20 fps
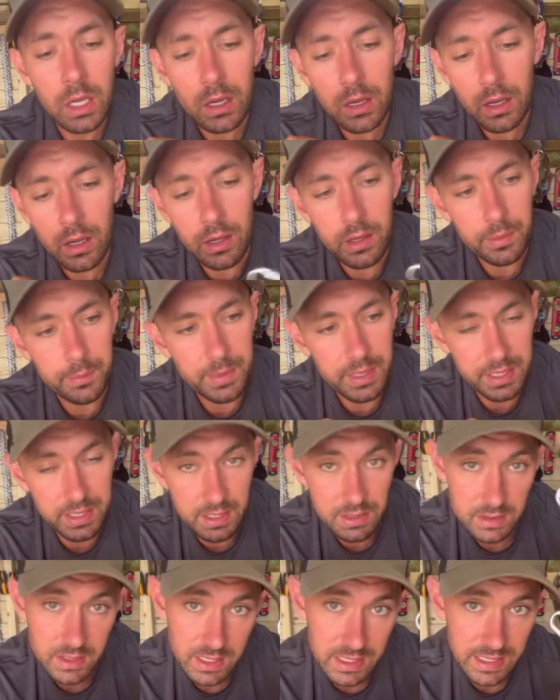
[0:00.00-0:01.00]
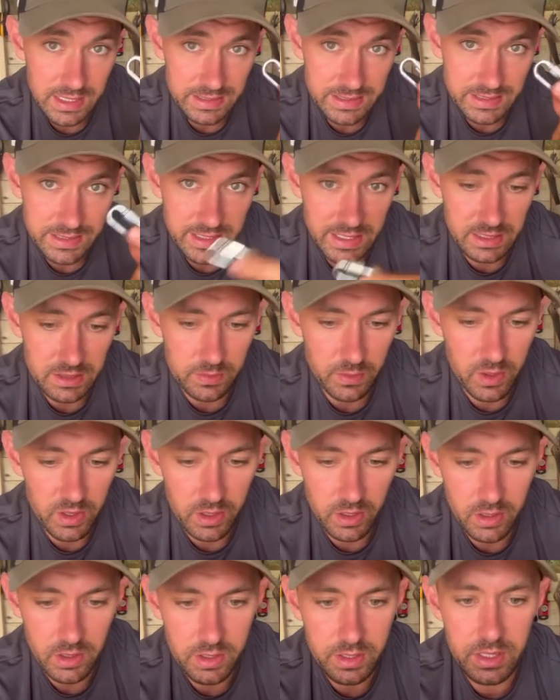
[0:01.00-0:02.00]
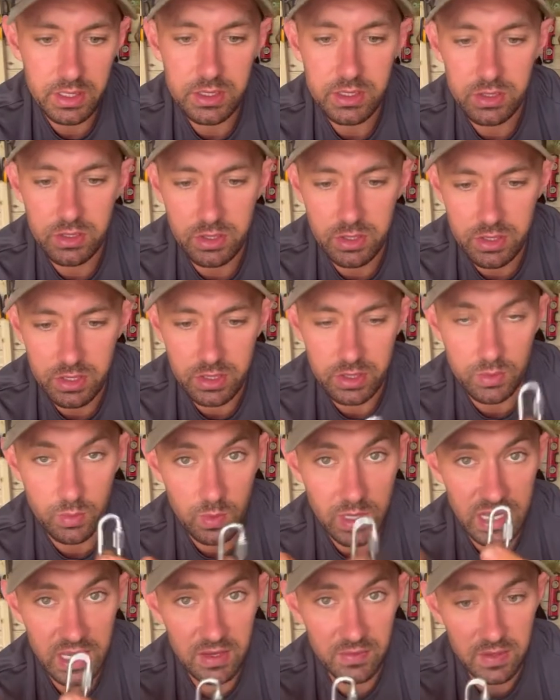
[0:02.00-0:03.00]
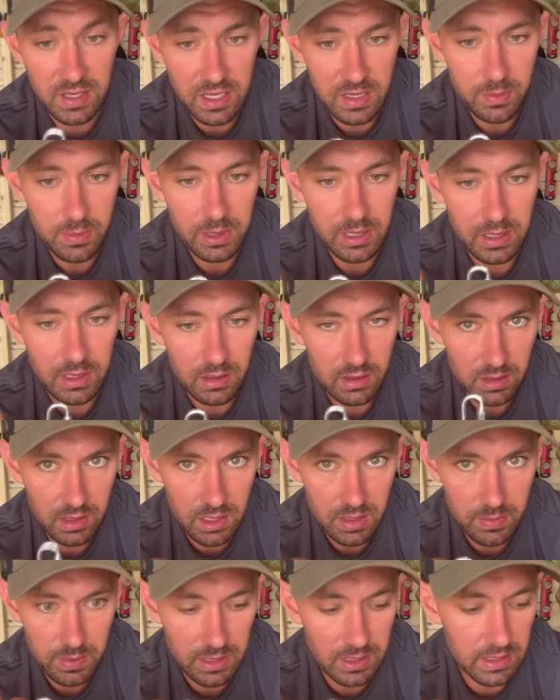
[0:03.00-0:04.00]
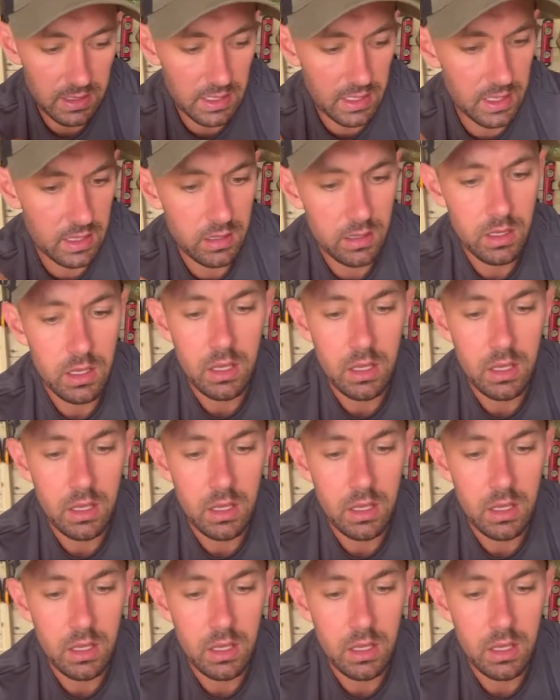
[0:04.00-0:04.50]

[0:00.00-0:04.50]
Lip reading: and then connected that to my harness just as a way of keeping it there.